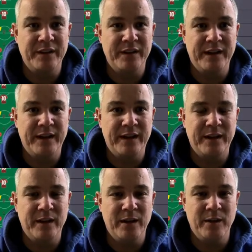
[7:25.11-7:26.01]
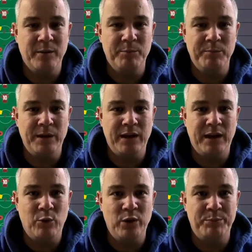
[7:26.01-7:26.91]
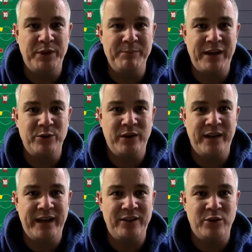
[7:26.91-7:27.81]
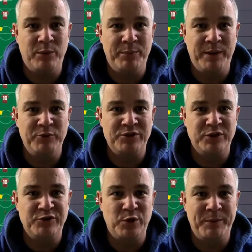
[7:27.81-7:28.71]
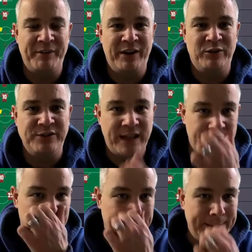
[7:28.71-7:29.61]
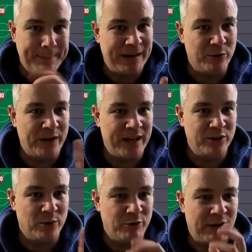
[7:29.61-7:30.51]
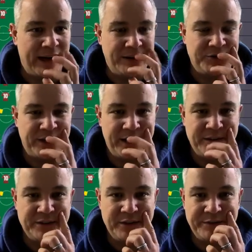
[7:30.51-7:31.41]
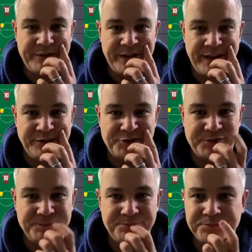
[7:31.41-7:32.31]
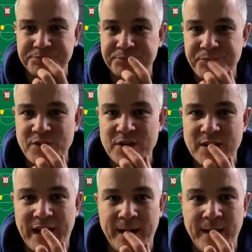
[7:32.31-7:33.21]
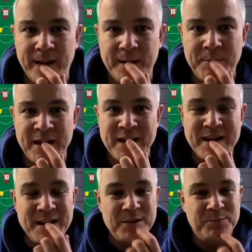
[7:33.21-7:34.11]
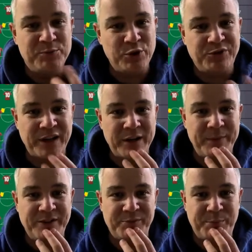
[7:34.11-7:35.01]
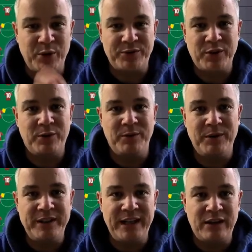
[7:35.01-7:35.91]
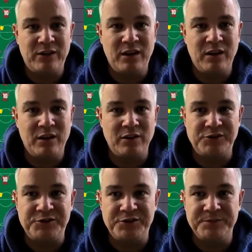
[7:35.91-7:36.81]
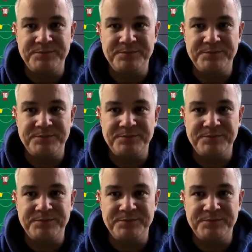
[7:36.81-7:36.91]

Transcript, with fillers: Um, I will bring Manu and Ando on, but I'm just going to swap them around because I like Manu and Ando on the right hand side of defence. Um, two centre mids have both got yellow cards.